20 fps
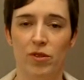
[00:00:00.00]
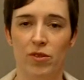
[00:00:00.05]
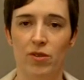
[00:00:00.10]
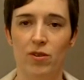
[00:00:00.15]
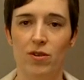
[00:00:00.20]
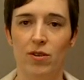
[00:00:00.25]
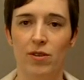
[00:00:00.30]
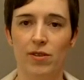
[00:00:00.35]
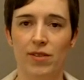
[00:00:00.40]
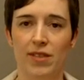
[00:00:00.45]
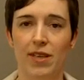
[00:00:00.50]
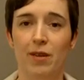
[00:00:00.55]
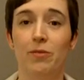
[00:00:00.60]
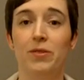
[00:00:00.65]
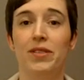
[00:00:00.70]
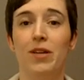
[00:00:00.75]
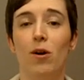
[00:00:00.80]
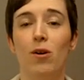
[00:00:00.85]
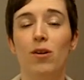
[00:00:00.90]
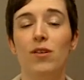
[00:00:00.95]
results, it
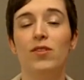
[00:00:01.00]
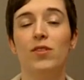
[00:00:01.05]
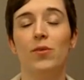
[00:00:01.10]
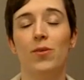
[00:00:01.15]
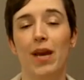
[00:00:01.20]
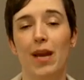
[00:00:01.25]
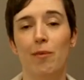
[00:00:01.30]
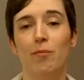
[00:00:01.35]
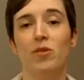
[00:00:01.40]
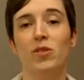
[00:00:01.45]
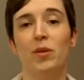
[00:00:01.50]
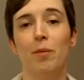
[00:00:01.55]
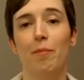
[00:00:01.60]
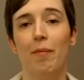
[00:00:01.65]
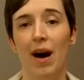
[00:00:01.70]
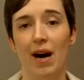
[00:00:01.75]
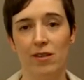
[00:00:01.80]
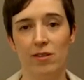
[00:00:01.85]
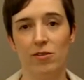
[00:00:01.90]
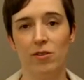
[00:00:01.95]
was also able to
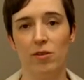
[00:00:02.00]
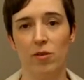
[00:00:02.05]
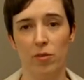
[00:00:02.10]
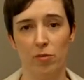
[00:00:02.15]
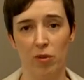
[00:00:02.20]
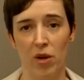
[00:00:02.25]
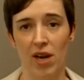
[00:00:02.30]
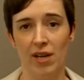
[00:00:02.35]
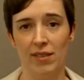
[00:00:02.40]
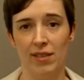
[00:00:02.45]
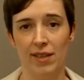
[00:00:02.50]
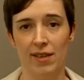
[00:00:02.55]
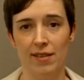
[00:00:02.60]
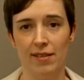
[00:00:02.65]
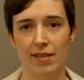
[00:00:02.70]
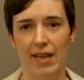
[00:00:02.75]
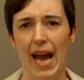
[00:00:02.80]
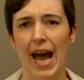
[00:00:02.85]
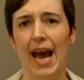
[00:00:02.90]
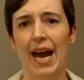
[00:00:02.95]
monitor the process,
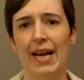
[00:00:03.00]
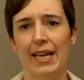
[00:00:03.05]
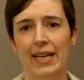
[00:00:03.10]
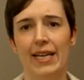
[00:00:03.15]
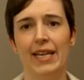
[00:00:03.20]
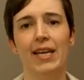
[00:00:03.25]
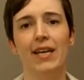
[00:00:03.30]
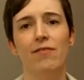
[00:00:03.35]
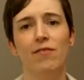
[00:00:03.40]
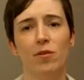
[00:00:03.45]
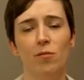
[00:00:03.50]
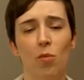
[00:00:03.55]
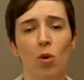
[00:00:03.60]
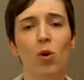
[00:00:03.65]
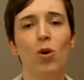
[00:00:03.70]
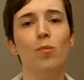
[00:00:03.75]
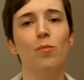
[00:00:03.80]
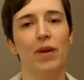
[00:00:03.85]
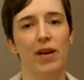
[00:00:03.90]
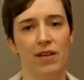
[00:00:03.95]
adding even
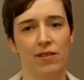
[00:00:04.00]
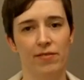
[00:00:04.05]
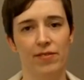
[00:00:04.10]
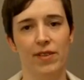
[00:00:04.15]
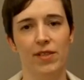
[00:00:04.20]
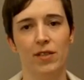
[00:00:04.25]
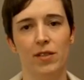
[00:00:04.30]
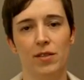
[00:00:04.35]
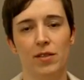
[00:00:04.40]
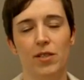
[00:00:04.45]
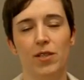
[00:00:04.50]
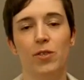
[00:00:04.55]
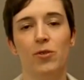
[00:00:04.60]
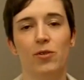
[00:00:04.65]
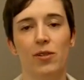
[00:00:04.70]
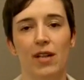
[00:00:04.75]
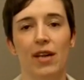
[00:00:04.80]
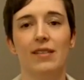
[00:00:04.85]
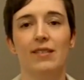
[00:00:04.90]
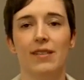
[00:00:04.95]
more benefit to
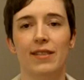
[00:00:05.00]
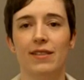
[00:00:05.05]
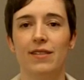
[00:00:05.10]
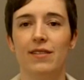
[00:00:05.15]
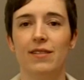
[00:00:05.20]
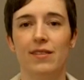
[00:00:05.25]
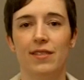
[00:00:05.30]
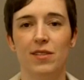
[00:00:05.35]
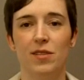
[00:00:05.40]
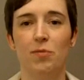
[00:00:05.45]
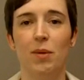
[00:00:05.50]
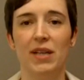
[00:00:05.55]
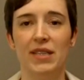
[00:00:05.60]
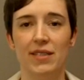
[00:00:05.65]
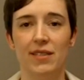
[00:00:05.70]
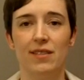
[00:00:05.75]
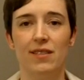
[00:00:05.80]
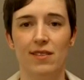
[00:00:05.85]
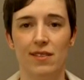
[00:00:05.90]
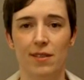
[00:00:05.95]
utilizing this
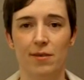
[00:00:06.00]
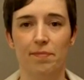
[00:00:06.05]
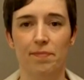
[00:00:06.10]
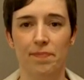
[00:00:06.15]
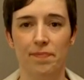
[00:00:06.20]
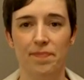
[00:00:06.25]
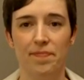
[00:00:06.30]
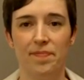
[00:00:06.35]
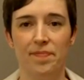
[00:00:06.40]
dispense system.